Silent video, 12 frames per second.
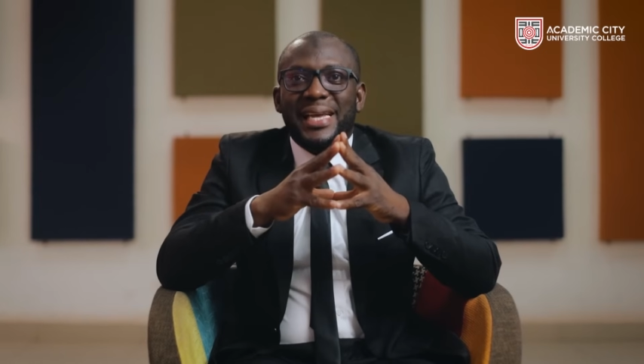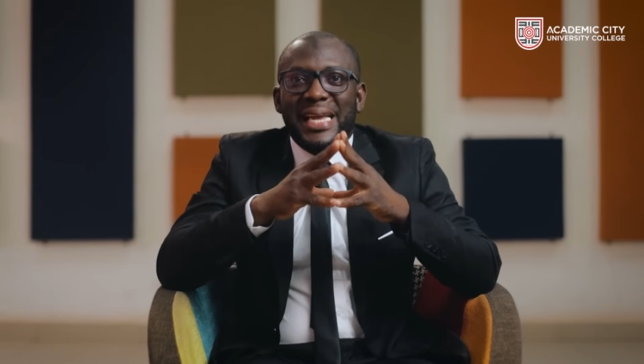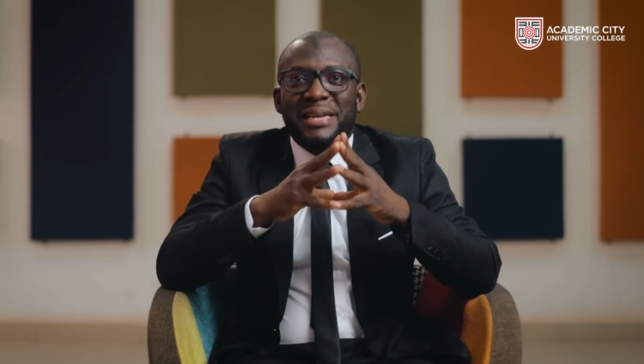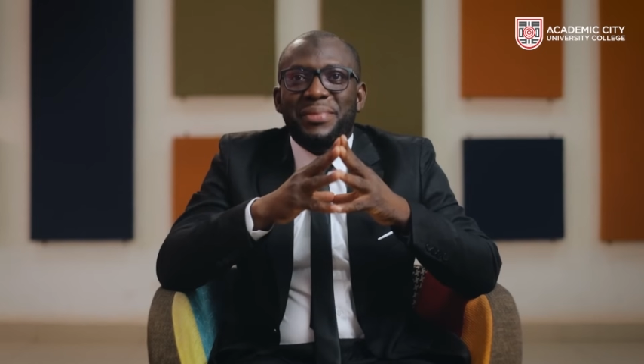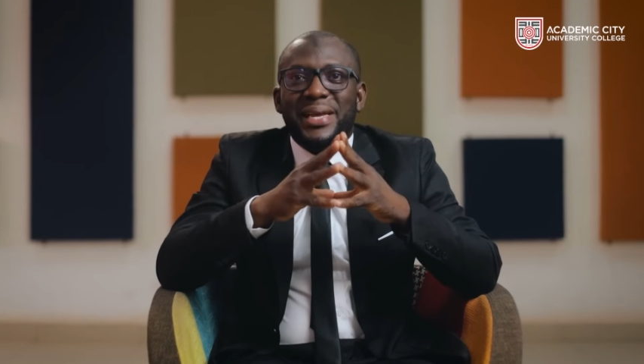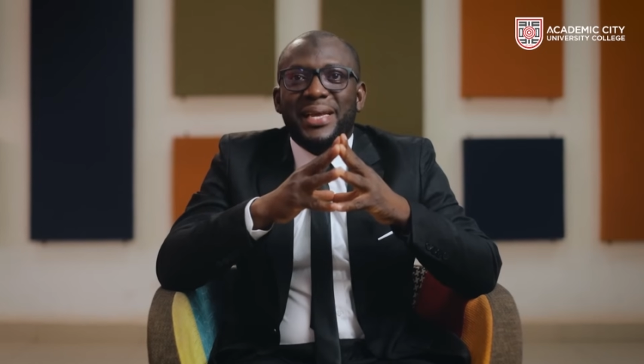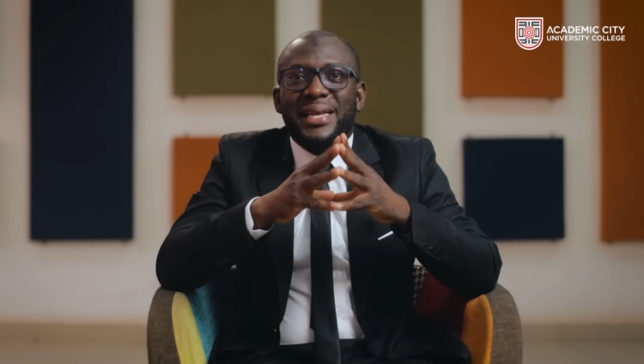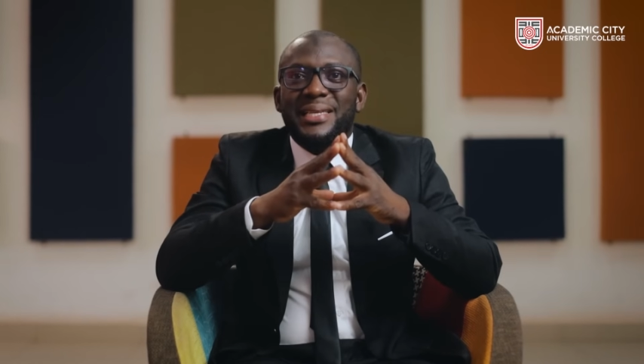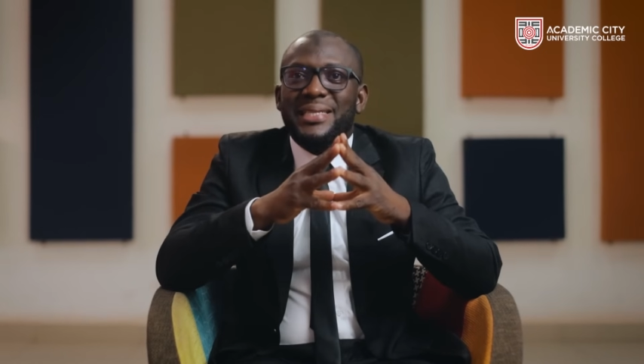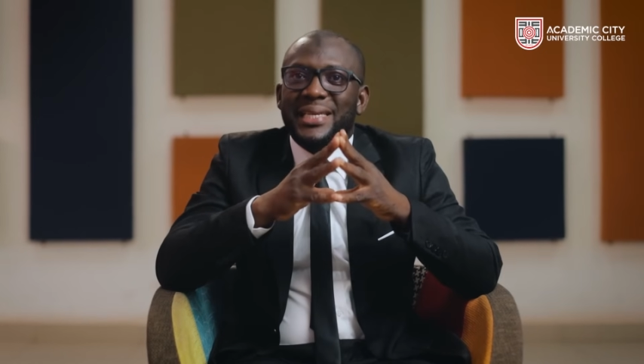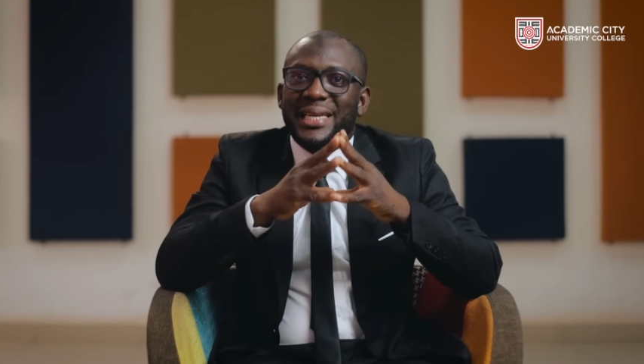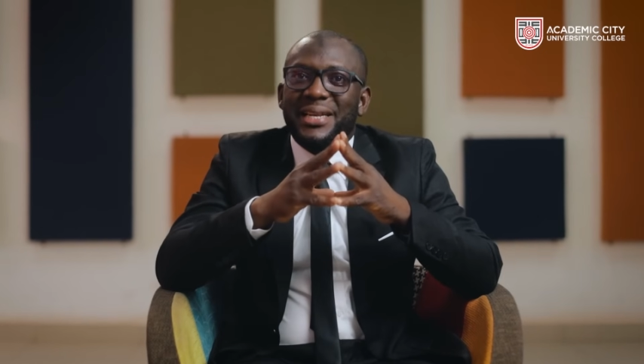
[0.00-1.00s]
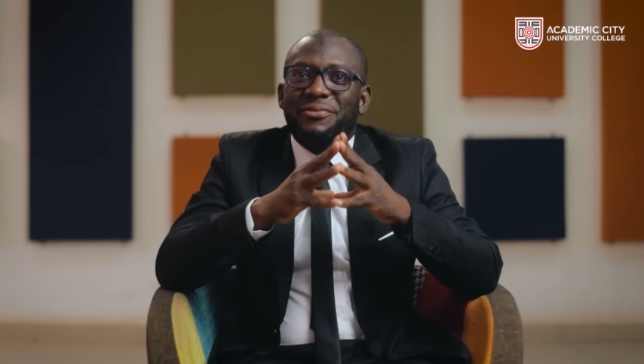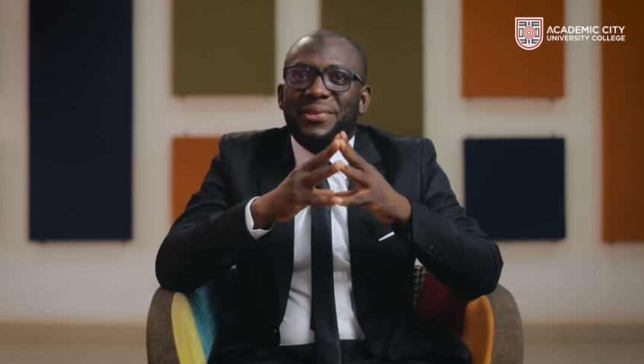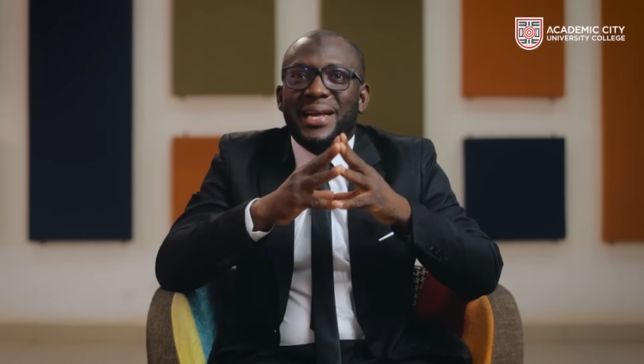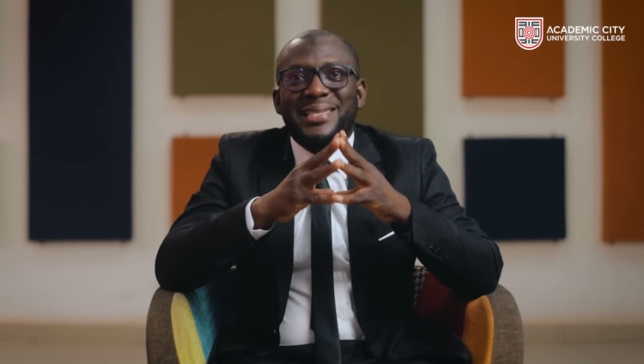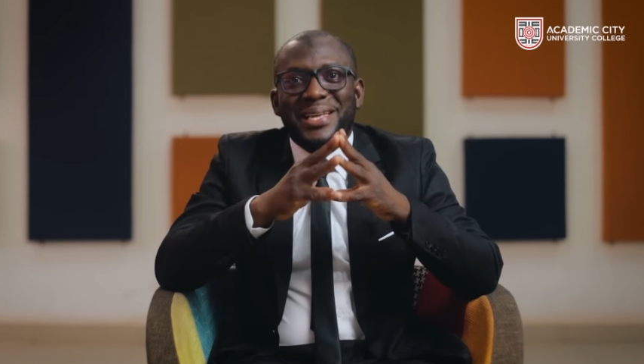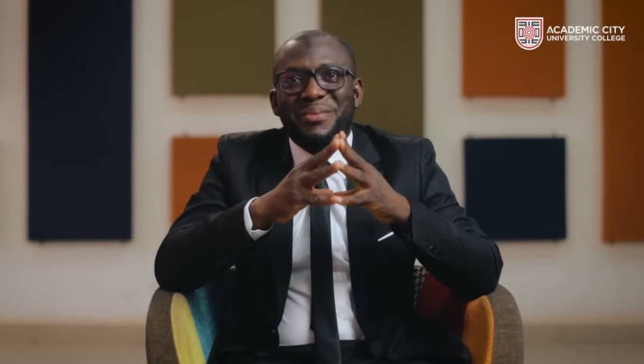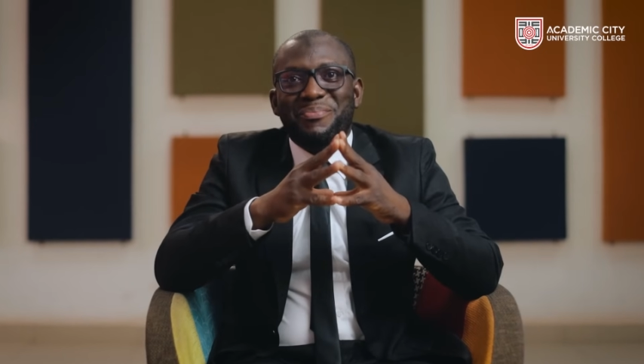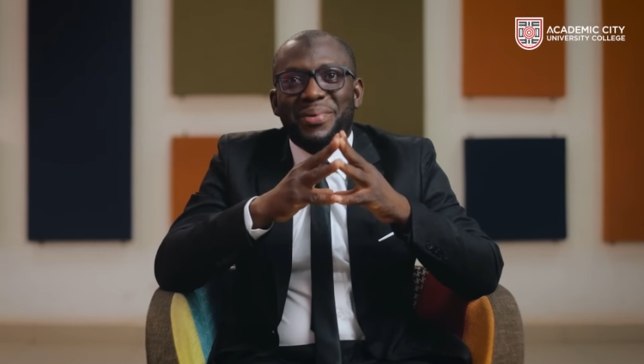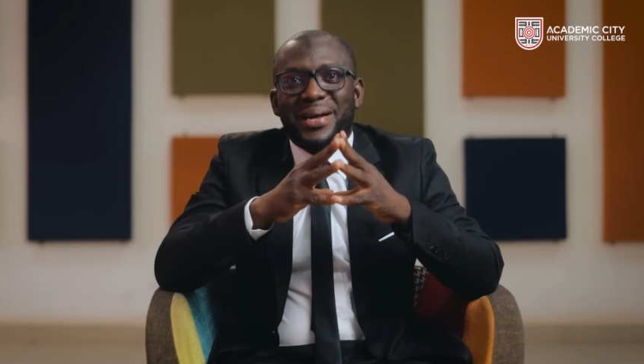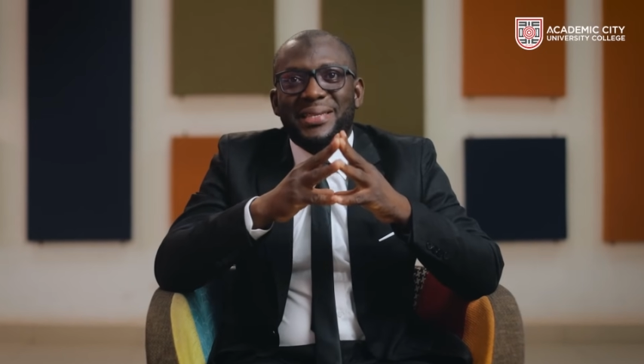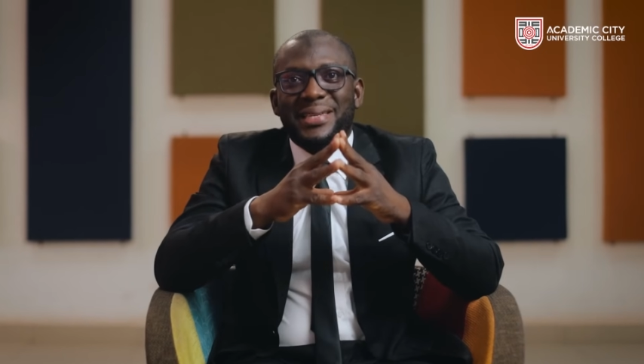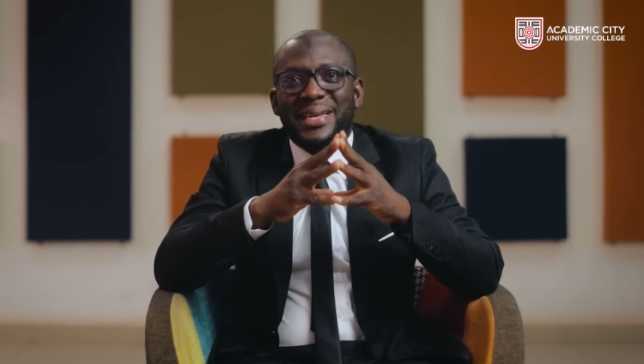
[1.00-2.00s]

in making a significant impact